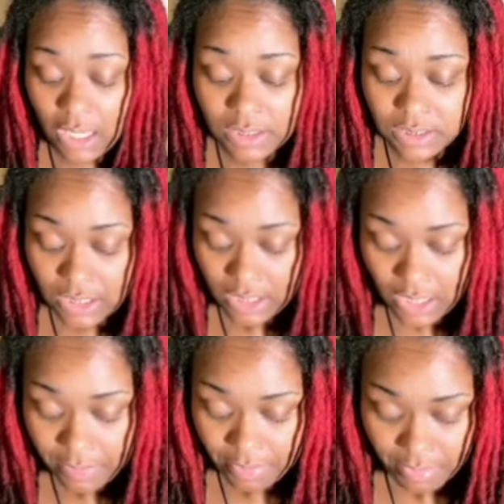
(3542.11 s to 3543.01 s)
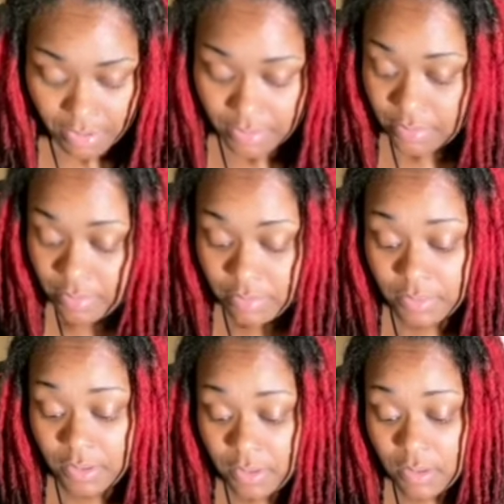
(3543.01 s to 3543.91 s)
Understand that part.
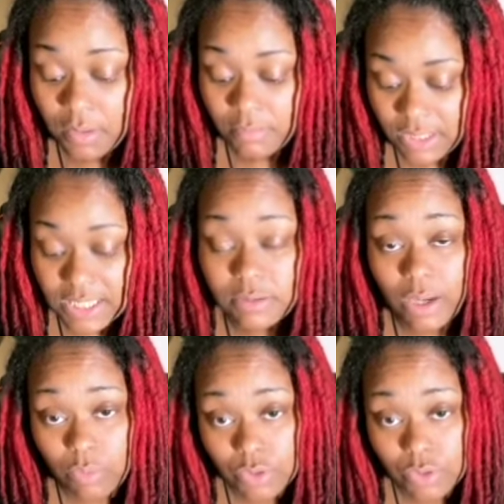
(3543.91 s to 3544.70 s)
But that's what I